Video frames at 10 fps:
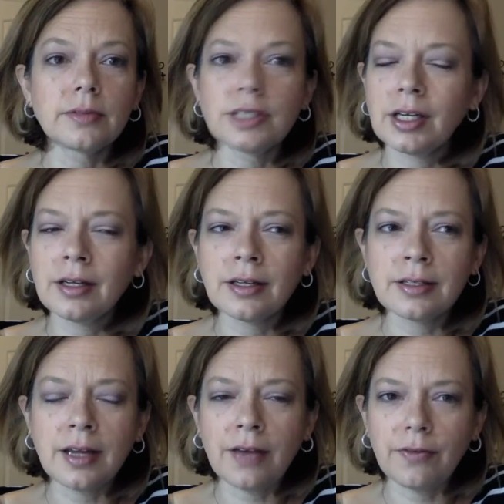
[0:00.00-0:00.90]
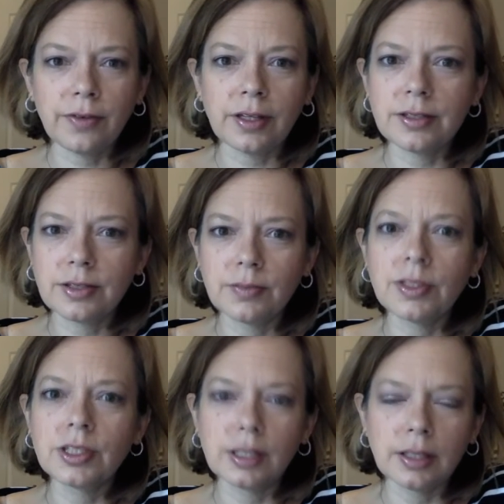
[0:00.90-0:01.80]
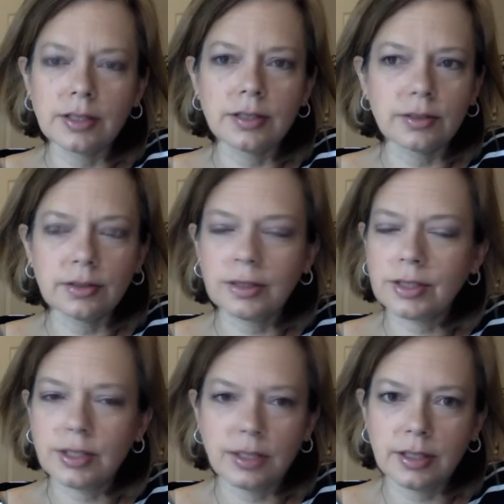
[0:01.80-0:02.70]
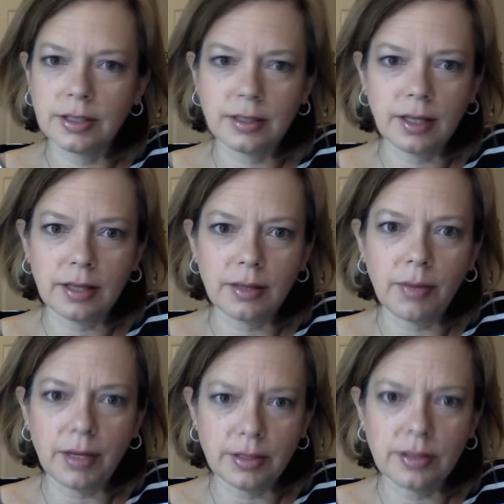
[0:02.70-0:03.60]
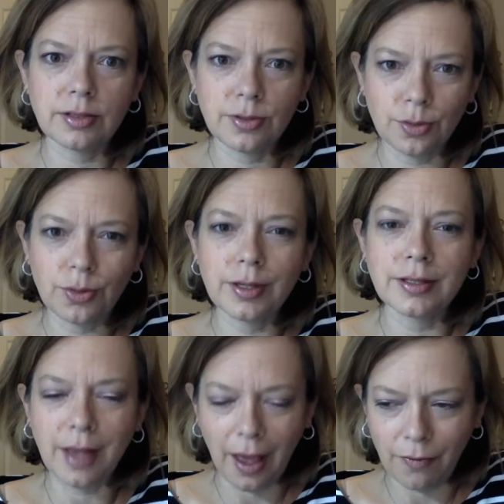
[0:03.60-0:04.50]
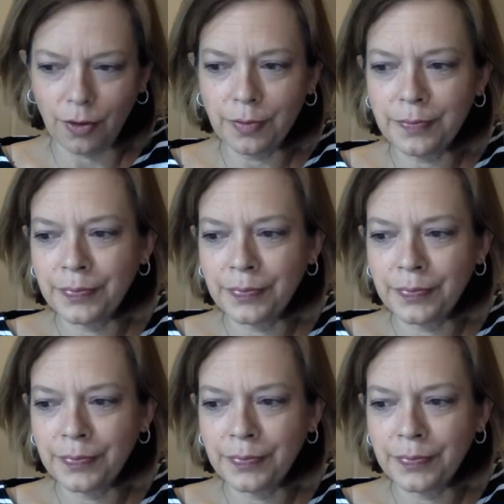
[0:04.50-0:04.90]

Janet doesn't have a FlossTube, but she needs to because she's got the best stories ever.